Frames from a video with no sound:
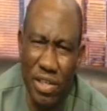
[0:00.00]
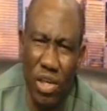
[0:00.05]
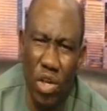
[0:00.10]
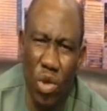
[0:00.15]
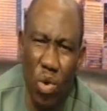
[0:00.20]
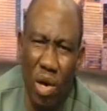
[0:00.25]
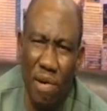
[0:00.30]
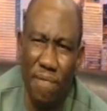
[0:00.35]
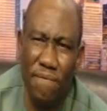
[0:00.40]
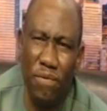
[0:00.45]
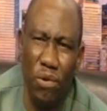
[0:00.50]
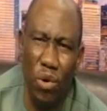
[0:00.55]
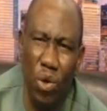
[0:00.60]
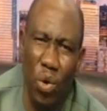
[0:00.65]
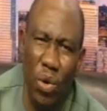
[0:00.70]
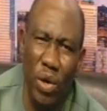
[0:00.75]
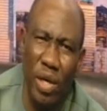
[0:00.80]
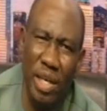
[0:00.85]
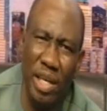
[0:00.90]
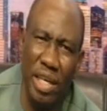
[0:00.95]
you are
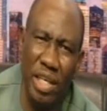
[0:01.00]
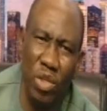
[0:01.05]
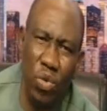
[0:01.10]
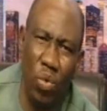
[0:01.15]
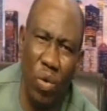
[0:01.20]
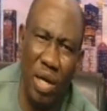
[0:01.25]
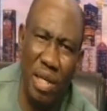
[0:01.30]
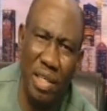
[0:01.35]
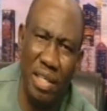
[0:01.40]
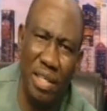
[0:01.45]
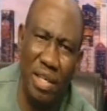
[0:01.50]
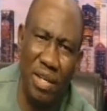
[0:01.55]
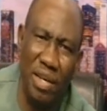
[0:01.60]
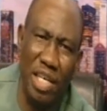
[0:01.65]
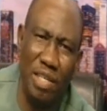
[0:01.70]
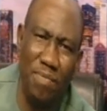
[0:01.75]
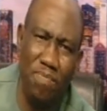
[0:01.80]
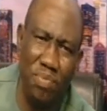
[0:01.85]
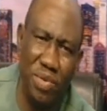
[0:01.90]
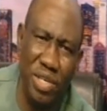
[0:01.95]
following is one
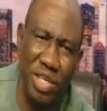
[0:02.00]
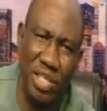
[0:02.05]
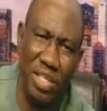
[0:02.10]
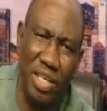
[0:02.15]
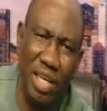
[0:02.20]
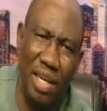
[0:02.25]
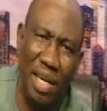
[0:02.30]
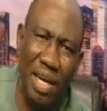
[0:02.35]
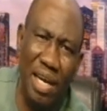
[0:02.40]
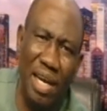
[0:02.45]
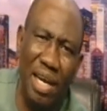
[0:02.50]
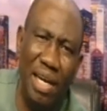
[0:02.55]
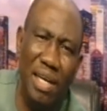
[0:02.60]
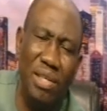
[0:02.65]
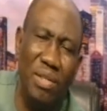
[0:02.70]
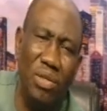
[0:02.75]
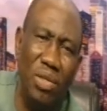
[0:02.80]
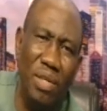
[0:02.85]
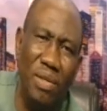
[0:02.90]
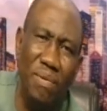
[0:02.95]
great preacher
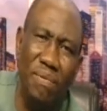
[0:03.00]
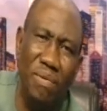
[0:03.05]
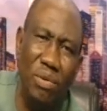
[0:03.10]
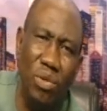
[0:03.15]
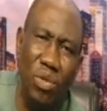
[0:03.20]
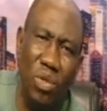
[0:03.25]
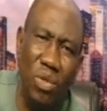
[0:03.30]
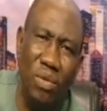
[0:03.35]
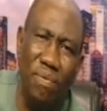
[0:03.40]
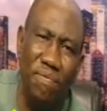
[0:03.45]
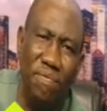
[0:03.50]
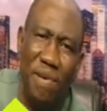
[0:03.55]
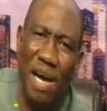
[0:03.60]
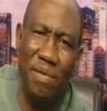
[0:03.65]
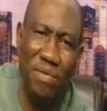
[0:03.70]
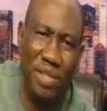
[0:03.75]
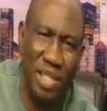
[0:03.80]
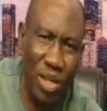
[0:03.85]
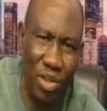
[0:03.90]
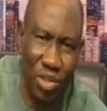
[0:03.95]

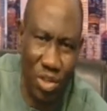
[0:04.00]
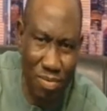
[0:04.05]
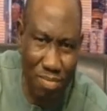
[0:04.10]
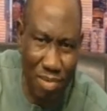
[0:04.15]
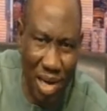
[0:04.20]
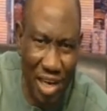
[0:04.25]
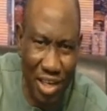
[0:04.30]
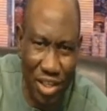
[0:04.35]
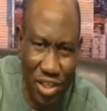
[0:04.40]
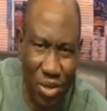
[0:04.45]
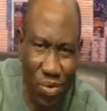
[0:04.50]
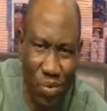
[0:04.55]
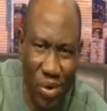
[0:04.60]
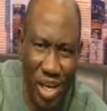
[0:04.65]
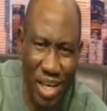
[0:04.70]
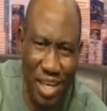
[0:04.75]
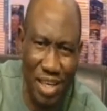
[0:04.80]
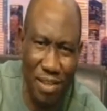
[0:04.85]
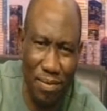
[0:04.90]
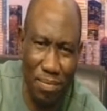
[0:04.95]
5,000 miles away,
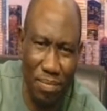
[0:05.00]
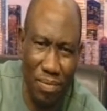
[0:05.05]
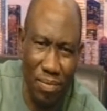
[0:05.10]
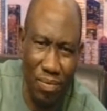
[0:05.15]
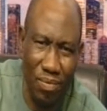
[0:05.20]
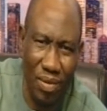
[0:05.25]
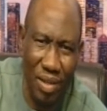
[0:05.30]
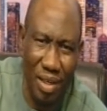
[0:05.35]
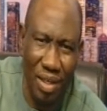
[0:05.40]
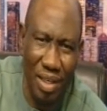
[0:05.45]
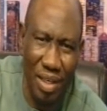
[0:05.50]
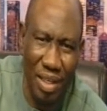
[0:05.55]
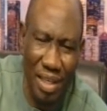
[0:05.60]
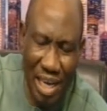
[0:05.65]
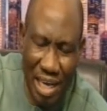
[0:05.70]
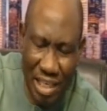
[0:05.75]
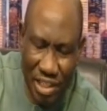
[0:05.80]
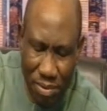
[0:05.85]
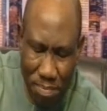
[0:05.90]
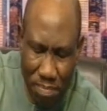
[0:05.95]

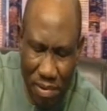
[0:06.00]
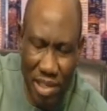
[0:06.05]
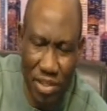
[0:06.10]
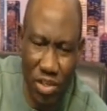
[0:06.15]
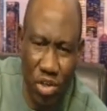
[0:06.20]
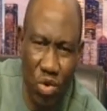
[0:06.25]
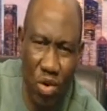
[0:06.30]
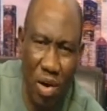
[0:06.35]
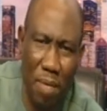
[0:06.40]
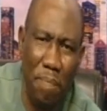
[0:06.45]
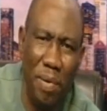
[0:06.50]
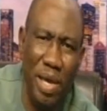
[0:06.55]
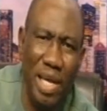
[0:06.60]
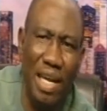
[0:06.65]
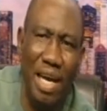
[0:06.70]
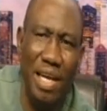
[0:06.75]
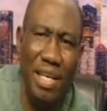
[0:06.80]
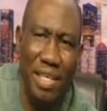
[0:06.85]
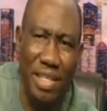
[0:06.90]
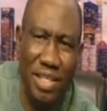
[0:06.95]
That's the person you are paying
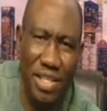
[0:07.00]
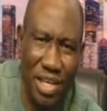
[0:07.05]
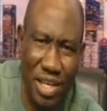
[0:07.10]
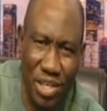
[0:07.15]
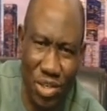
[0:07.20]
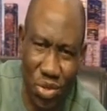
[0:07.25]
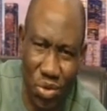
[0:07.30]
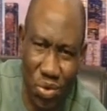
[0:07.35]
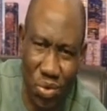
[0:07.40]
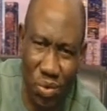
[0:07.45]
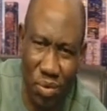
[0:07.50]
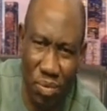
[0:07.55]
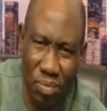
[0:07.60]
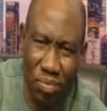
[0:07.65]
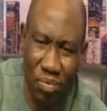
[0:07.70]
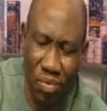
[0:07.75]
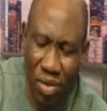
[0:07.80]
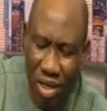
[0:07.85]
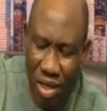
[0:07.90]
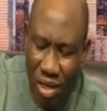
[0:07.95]
allegiance to.
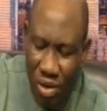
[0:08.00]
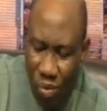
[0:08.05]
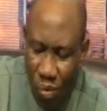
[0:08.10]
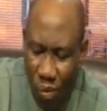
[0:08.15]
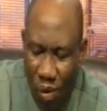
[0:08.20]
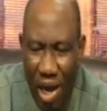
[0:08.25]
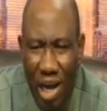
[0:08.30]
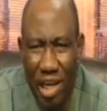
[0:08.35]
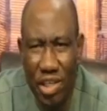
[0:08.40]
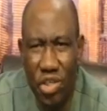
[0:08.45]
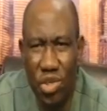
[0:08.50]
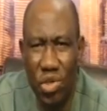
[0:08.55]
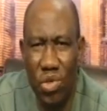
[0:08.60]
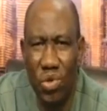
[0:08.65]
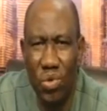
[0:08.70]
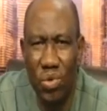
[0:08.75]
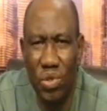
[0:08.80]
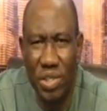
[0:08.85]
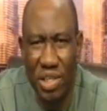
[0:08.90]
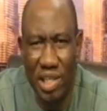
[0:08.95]
Why should
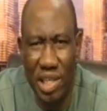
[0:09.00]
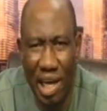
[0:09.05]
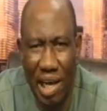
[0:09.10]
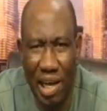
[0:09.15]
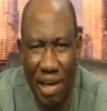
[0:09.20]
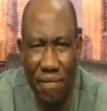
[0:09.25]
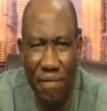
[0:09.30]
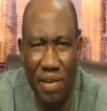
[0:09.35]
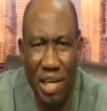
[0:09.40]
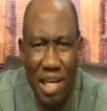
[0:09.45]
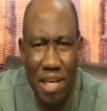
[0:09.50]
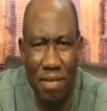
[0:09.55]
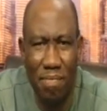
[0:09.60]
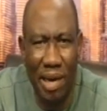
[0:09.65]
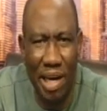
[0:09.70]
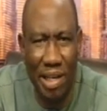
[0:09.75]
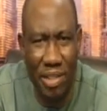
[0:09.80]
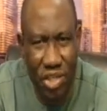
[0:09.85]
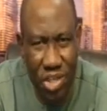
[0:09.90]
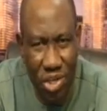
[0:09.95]
you serve in my
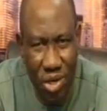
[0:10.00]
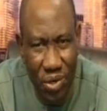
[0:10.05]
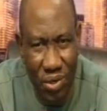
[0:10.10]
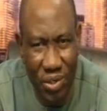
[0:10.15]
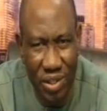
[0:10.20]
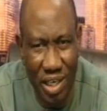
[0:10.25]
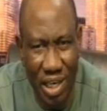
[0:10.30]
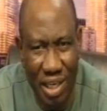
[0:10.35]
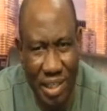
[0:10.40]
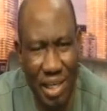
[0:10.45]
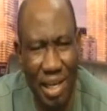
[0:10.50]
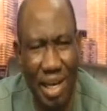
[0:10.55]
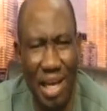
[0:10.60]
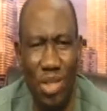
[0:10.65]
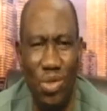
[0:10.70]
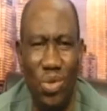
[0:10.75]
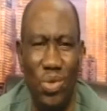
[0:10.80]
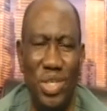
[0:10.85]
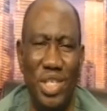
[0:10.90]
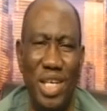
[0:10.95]
church as an
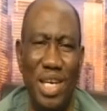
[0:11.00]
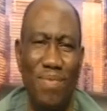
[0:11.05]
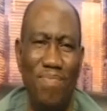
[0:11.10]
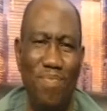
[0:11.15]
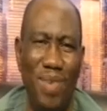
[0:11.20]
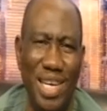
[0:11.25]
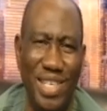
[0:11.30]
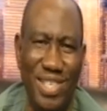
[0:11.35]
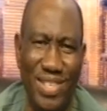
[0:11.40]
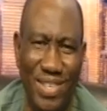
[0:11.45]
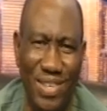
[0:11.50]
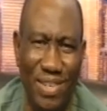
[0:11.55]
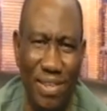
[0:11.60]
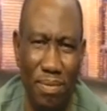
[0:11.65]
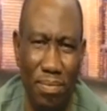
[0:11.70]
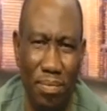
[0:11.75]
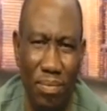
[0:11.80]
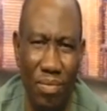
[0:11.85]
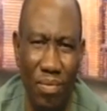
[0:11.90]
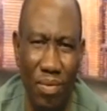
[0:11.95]
associate pastor?
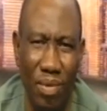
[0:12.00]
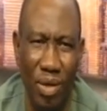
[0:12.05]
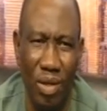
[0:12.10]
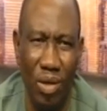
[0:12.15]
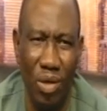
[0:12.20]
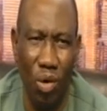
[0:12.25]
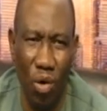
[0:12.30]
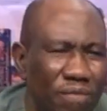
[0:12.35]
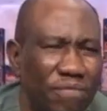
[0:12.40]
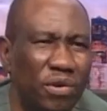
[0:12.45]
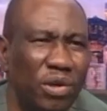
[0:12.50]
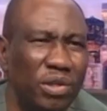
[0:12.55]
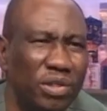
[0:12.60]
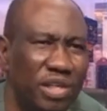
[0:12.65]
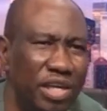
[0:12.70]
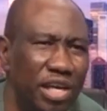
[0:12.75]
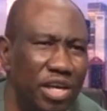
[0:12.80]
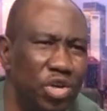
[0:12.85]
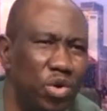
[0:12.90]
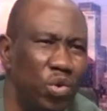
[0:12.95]

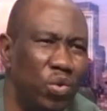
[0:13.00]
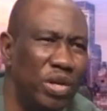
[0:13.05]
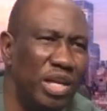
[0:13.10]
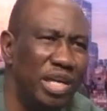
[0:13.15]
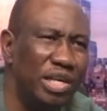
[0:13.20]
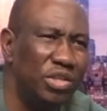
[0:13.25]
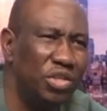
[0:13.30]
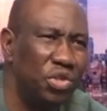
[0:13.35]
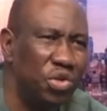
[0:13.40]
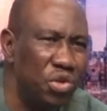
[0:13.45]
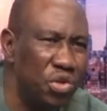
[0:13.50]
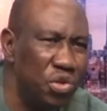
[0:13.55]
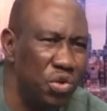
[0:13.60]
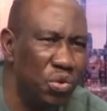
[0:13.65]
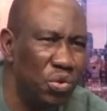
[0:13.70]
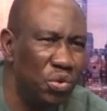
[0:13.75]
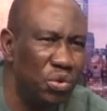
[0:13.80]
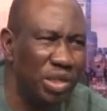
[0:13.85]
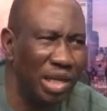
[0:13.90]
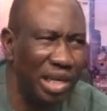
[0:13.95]
Obviously, you will
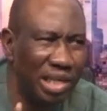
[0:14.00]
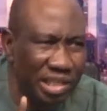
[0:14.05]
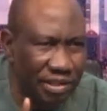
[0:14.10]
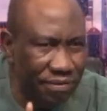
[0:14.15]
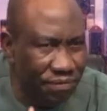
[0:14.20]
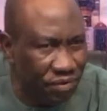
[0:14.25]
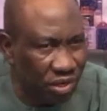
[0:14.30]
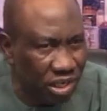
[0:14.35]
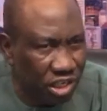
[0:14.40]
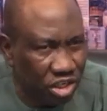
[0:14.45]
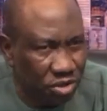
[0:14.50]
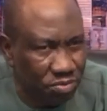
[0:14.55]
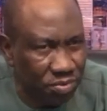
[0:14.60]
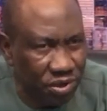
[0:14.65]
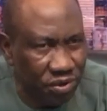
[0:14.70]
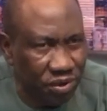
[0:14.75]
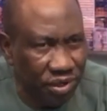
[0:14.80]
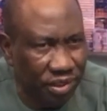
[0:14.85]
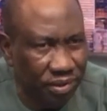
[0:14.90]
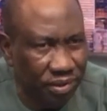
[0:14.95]
introduce a different spirit.